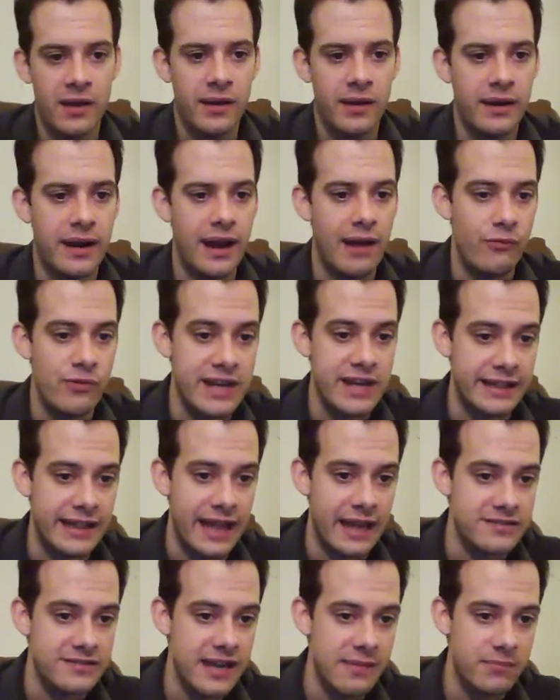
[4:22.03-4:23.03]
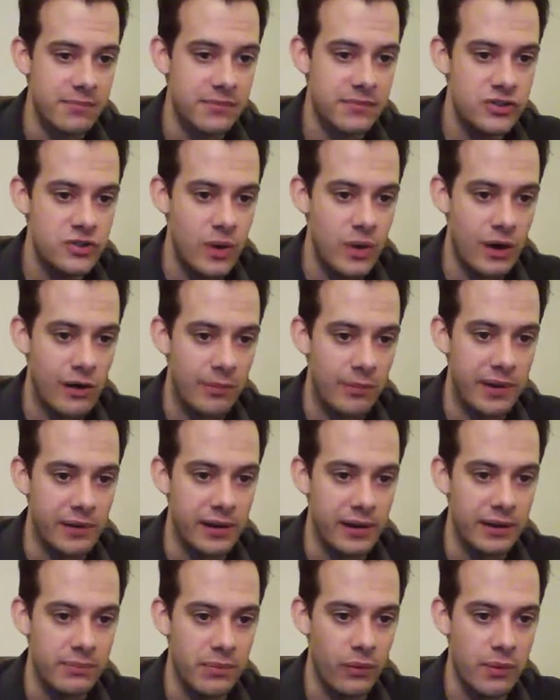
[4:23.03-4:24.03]
Now, if we take that same two-hour
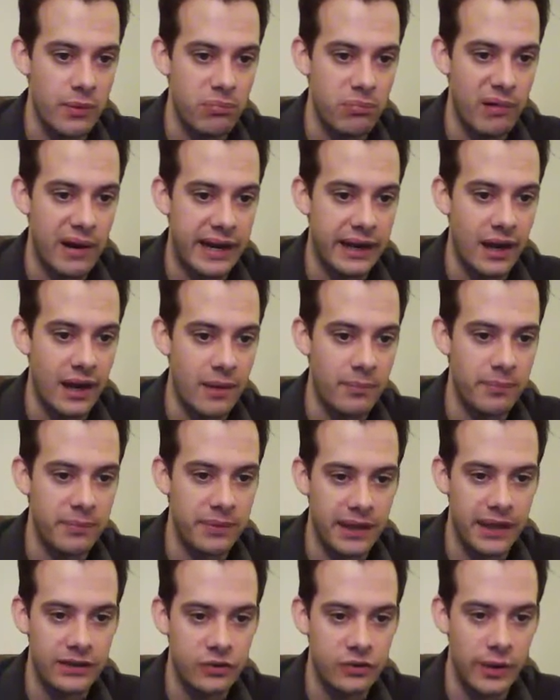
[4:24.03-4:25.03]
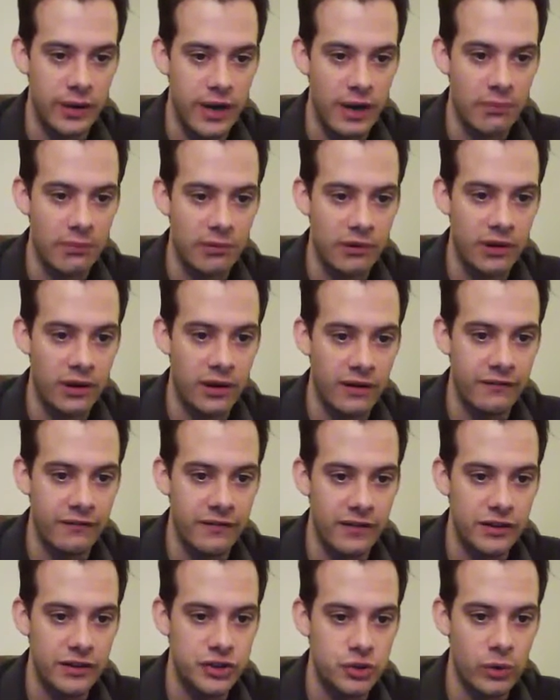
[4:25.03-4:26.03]
period, but we break it up into a number of
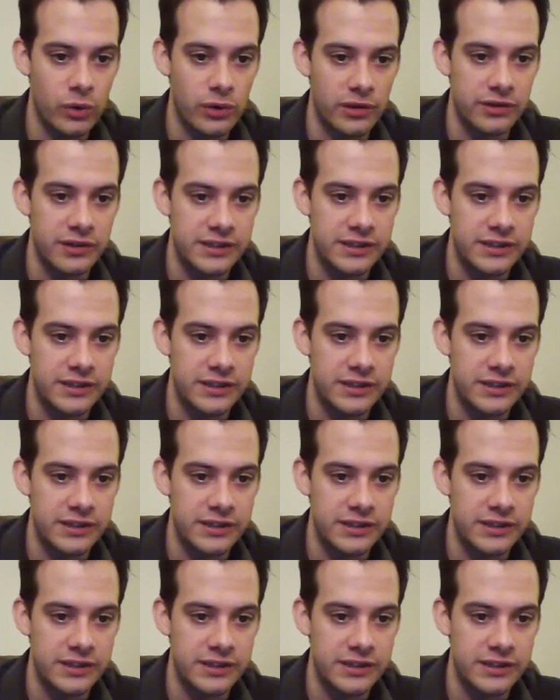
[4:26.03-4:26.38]
shorter